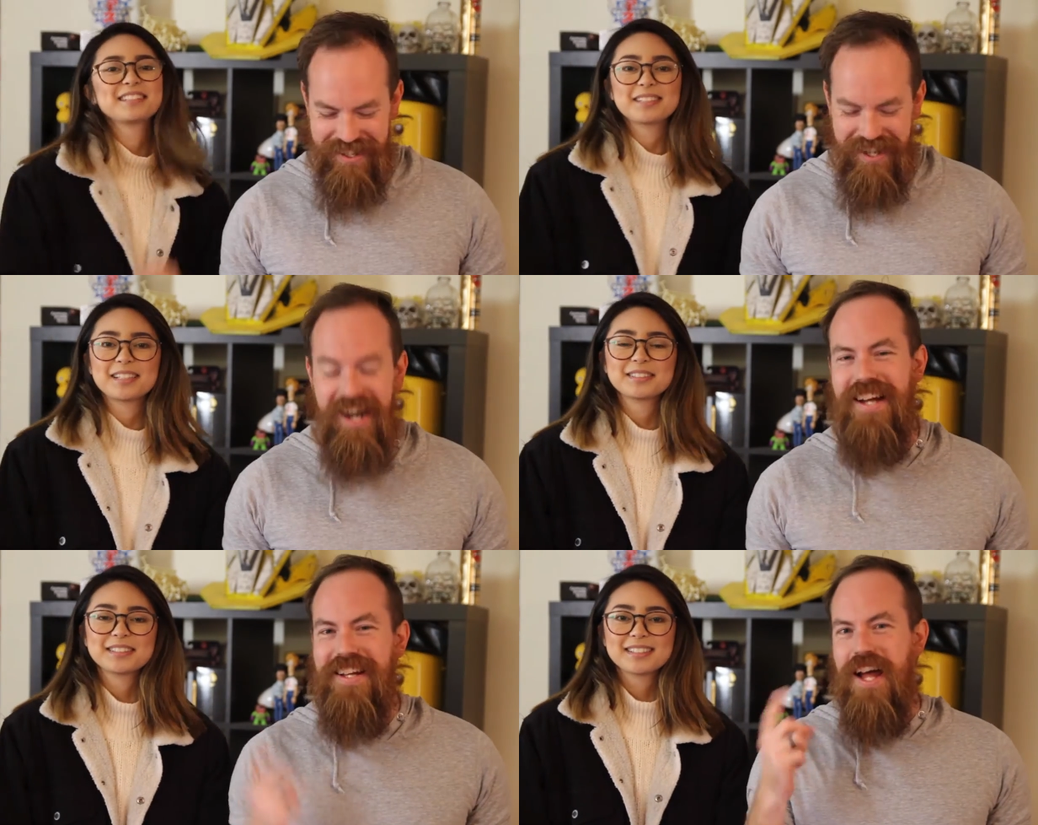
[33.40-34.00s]

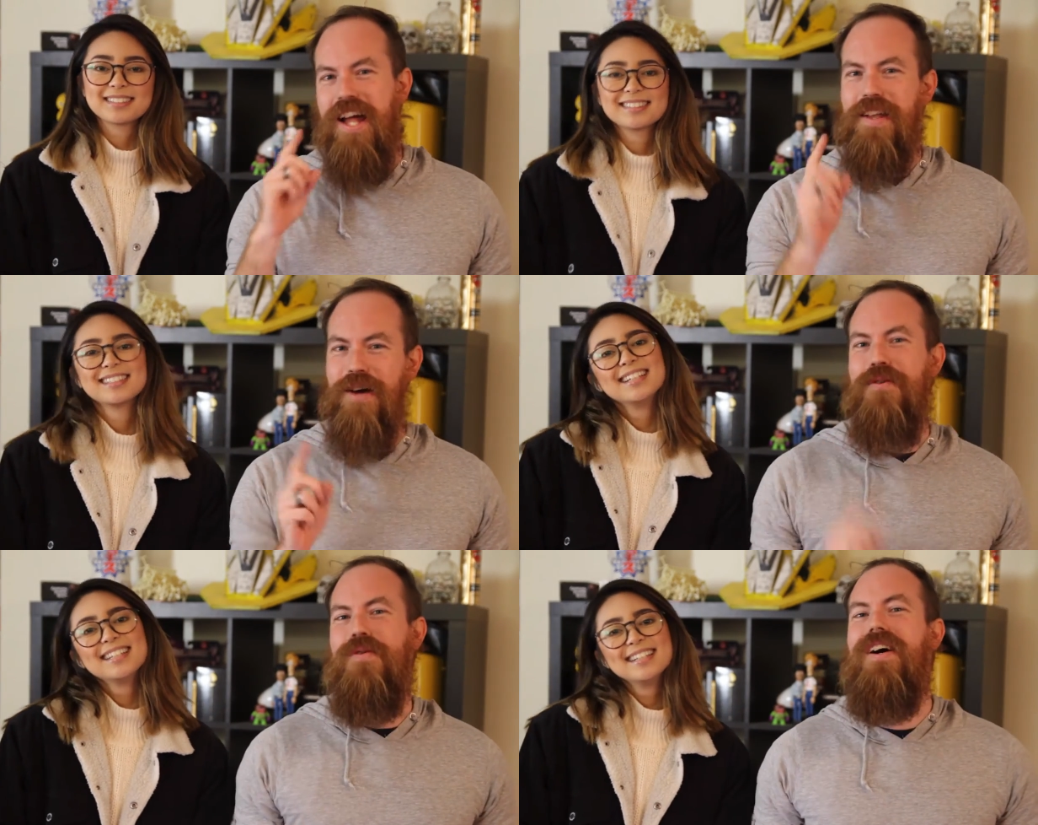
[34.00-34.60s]
Speaker 1: Alright,
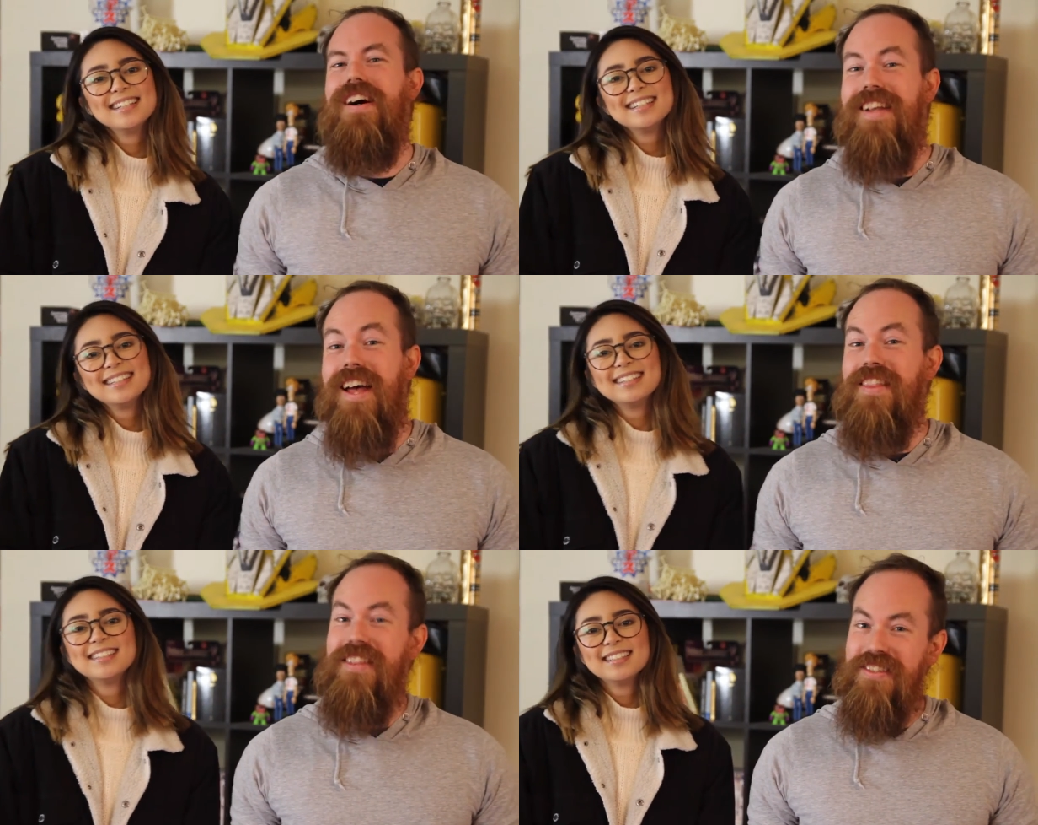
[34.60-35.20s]
number
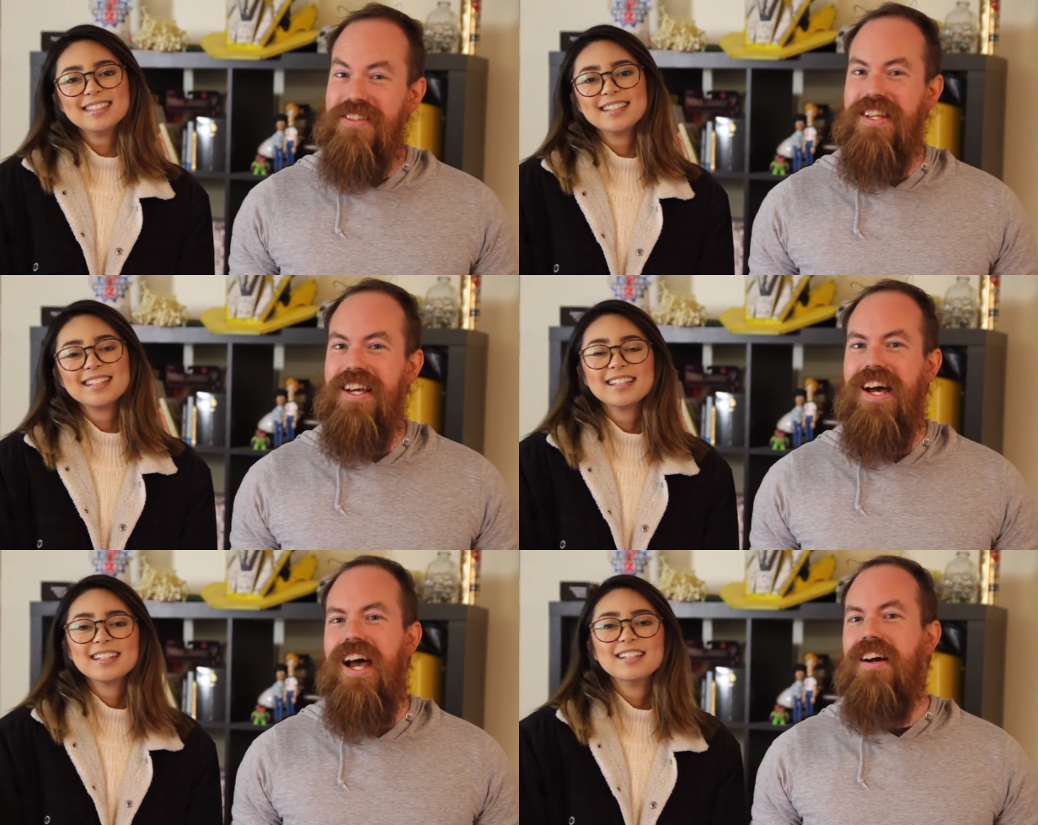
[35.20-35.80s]
one, this
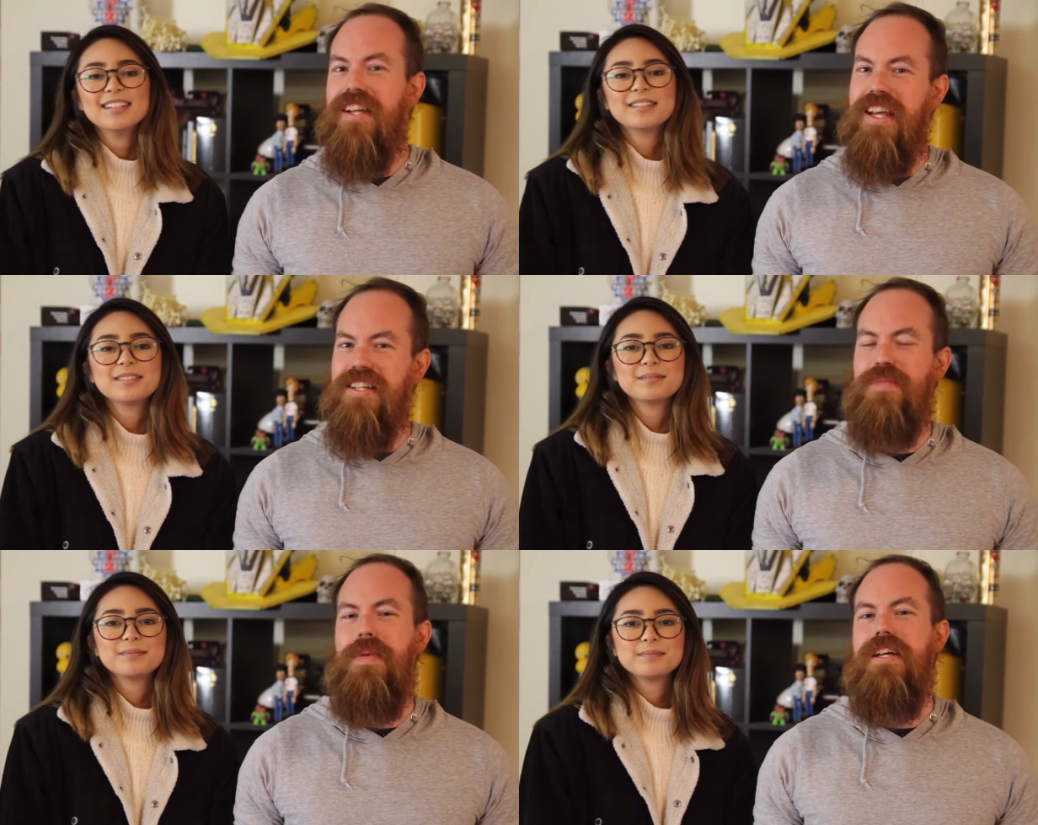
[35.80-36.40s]
year our
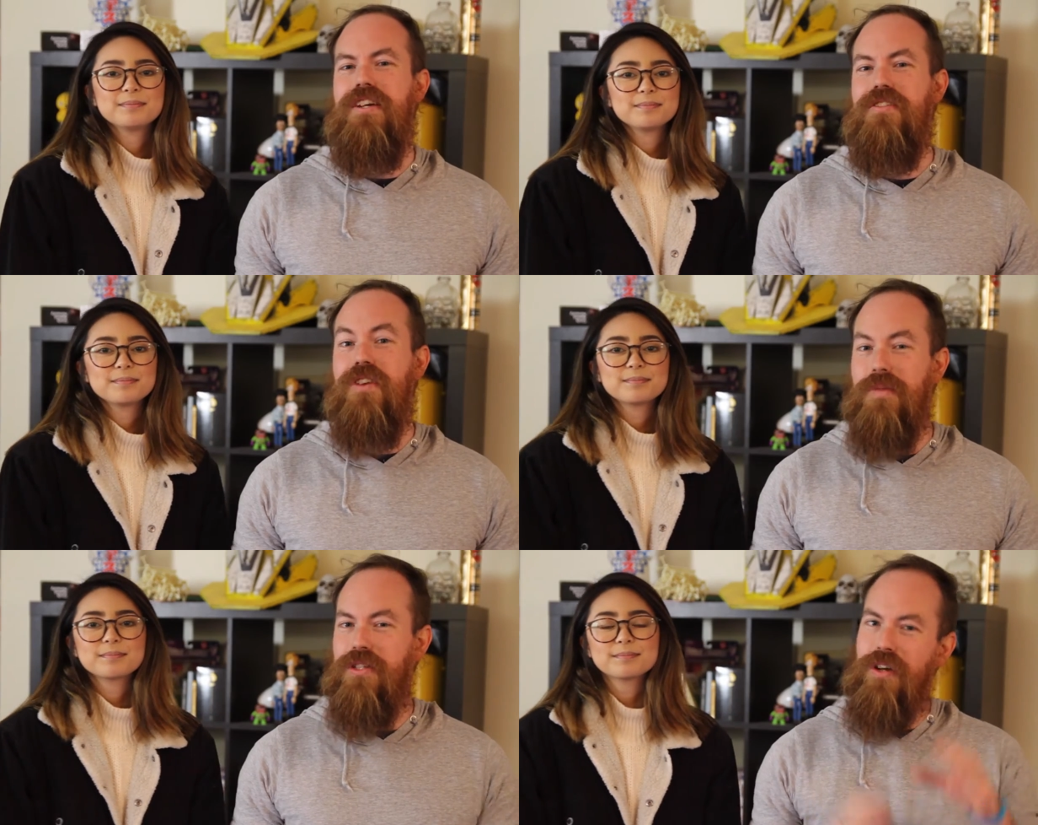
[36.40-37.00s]
guest speaker who's
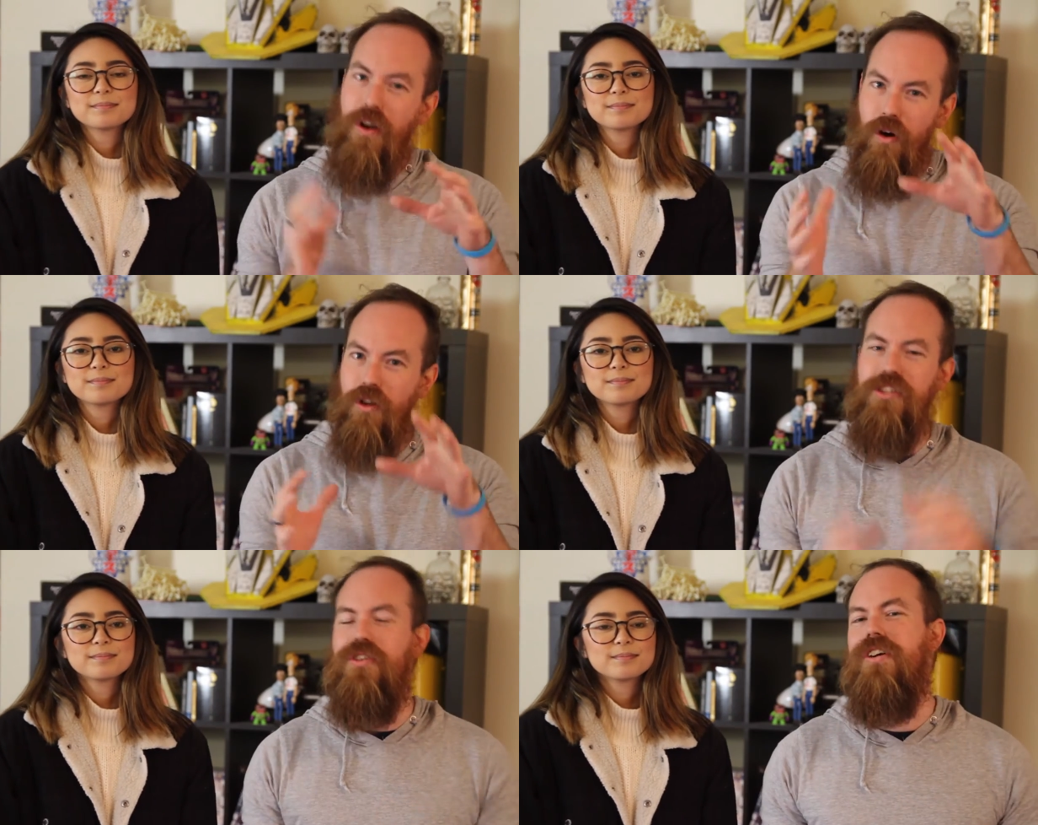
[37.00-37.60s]
going to be doing
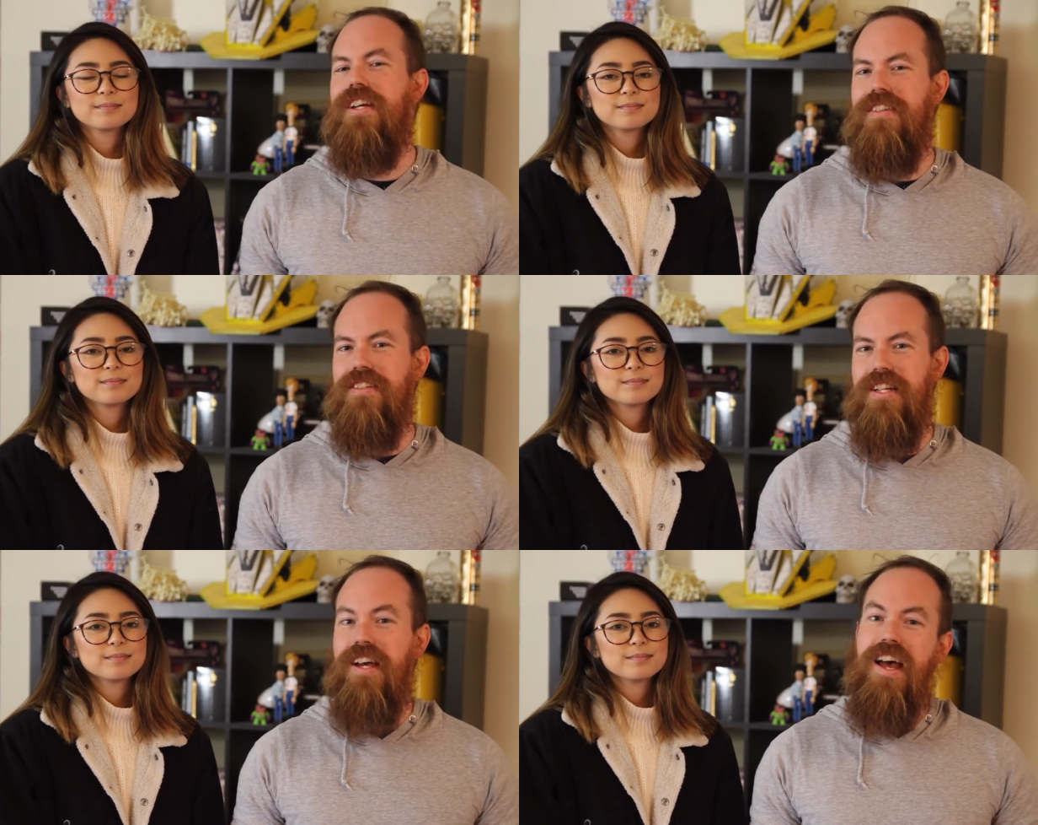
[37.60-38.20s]
all the talking
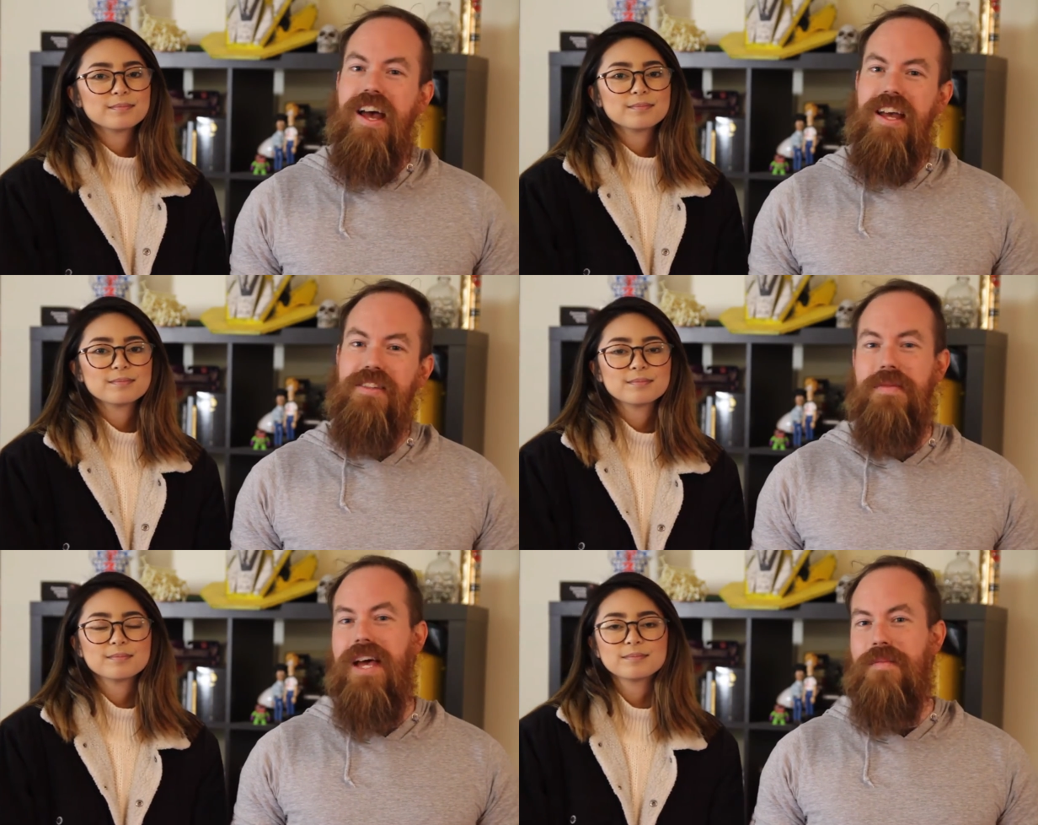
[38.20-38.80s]
this year
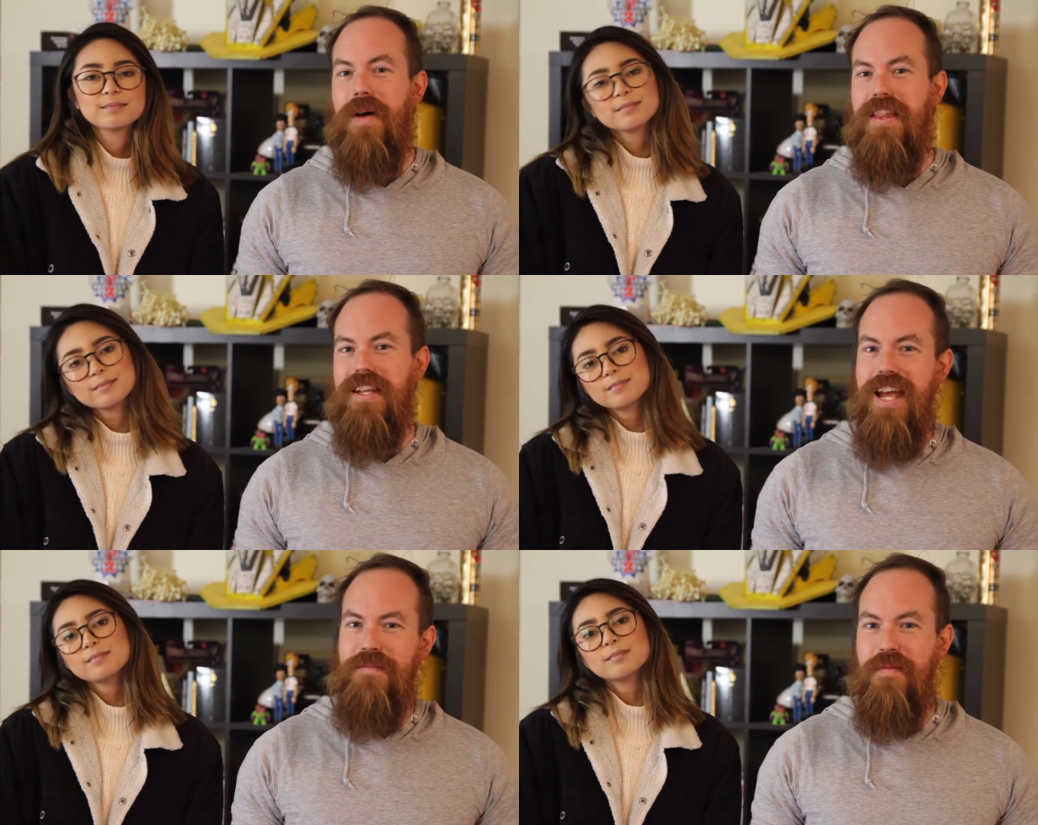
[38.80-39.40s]
is a man by the
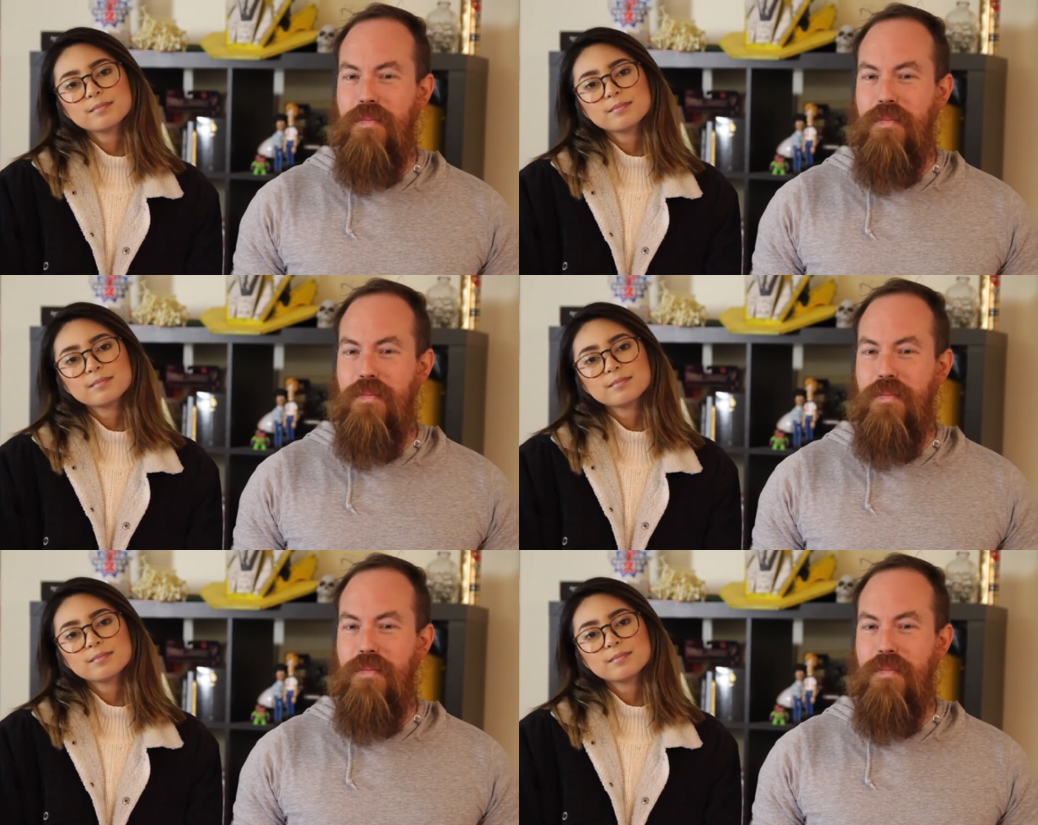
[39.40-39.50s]
name of